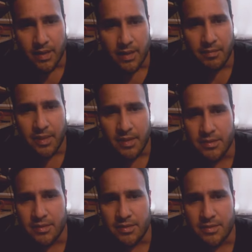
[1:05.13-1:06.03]
Am I
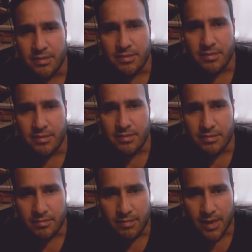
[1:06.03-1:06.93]
just,
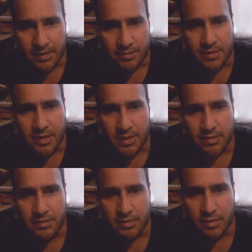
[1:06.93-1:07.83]
my
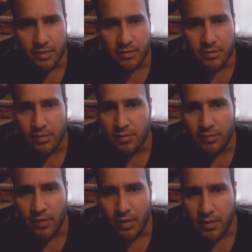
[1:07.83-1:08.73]
expectations are too
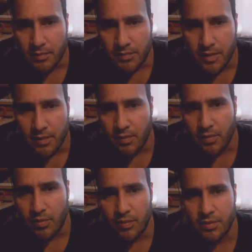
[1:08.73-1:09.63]
far up there,
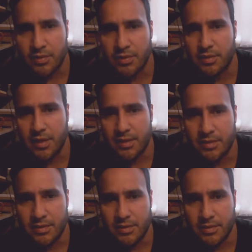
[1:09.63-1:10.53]
or should I
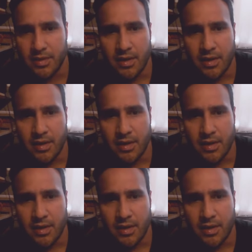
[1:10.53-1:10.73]
just